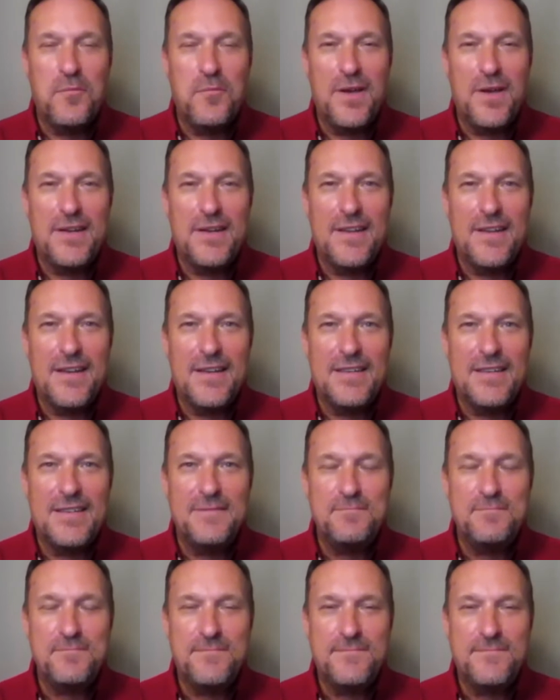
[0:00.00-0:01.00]
but
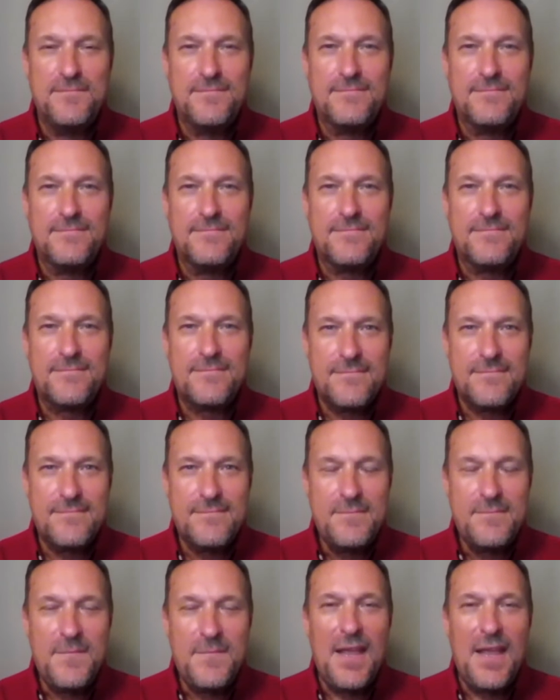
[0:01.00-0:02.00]

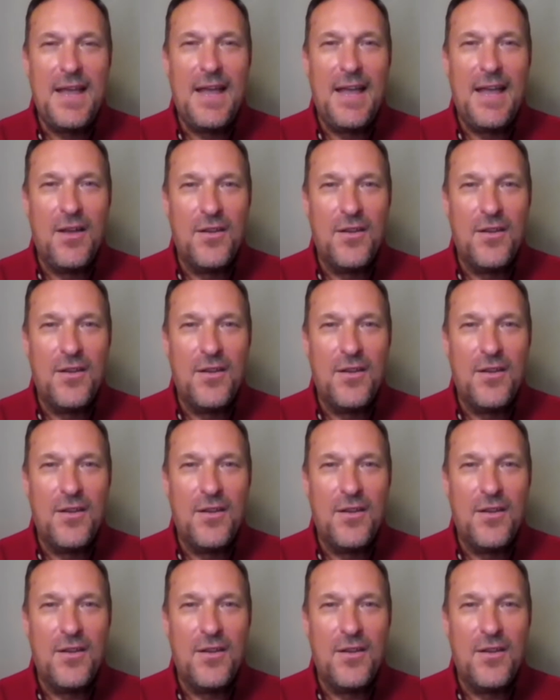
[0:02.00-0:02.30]
I